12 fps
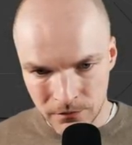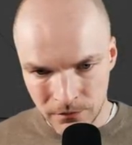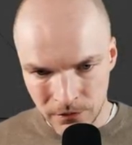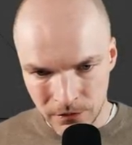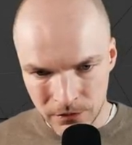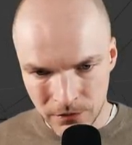
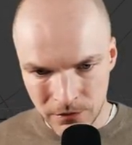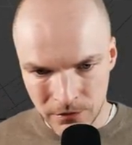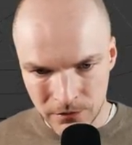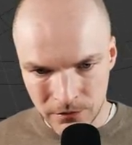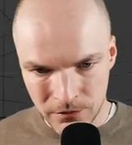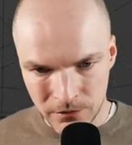I actually
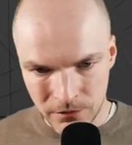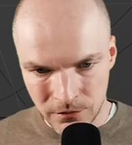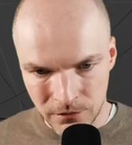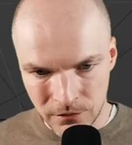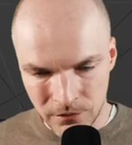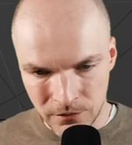think that
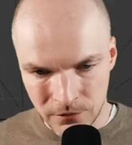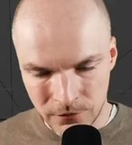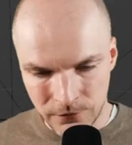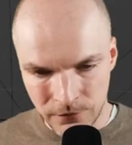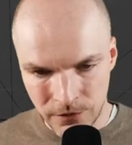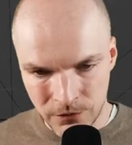a
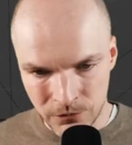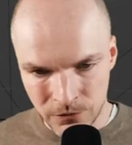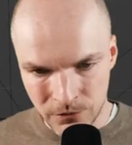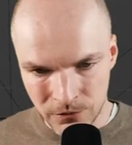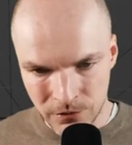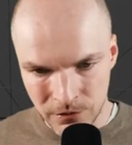sphere
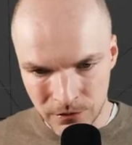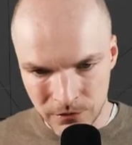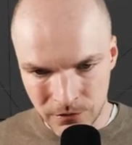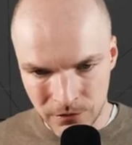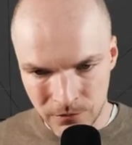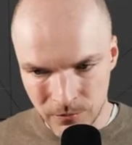would look nice
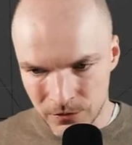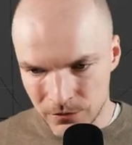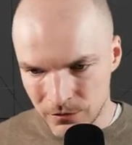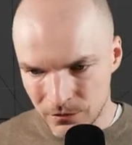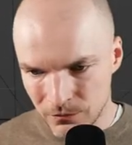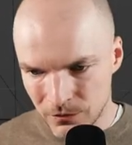here,
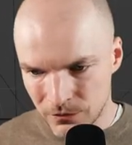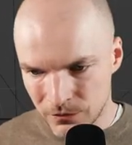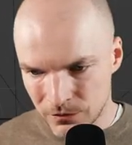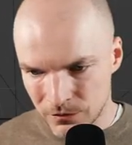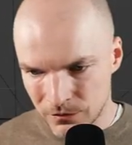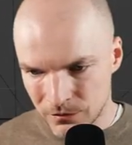but we could
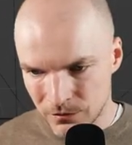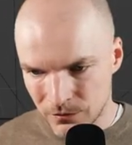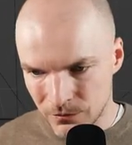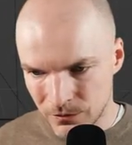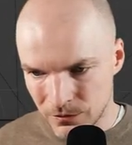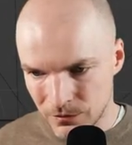just
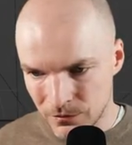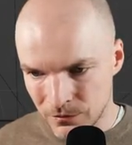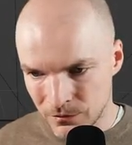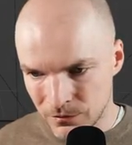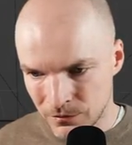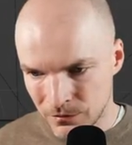do a
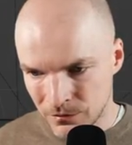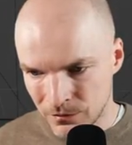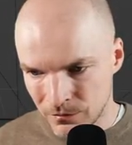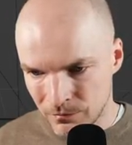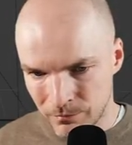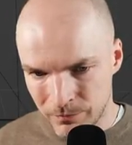
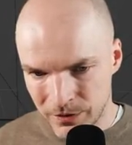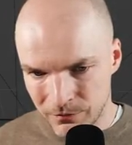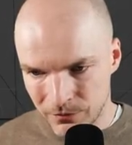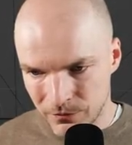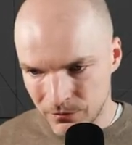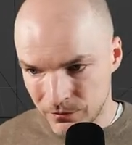
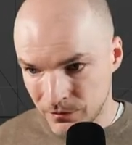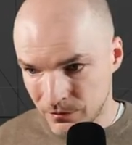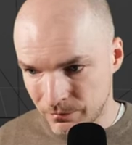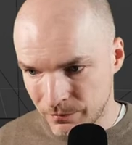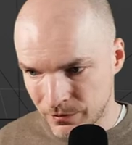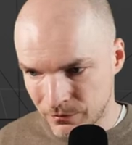bevel
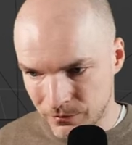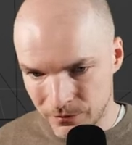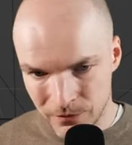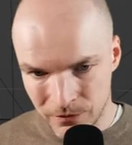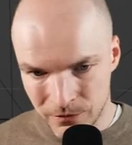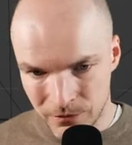and bevel
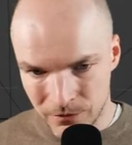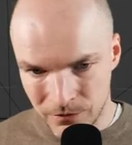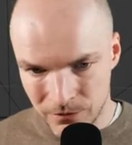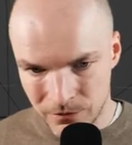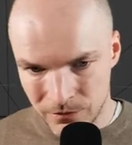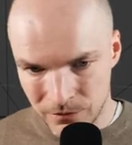it hard
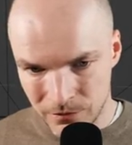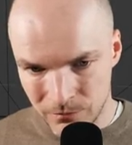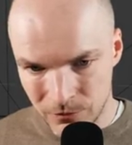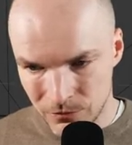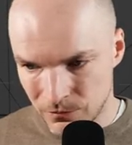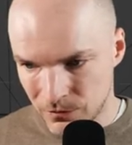this
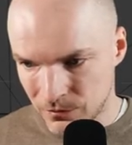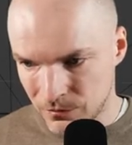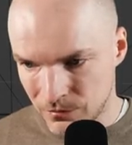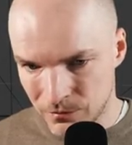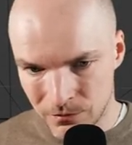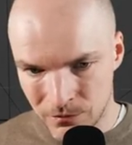time, so we
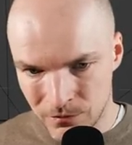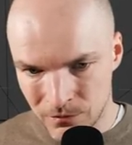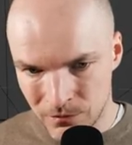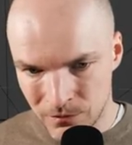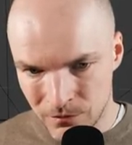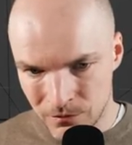could
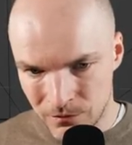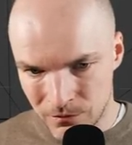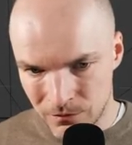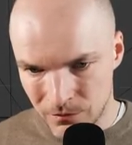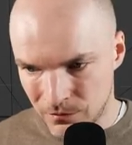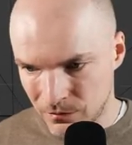
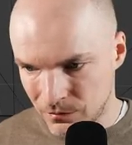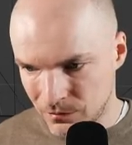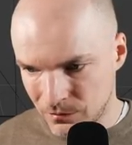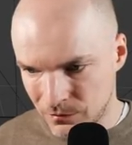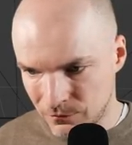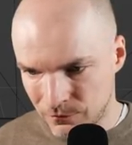turn it
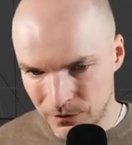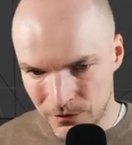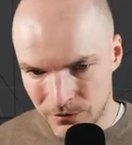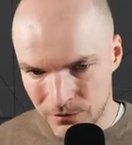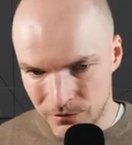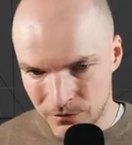into a
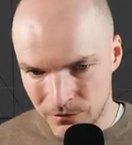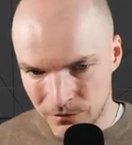sphere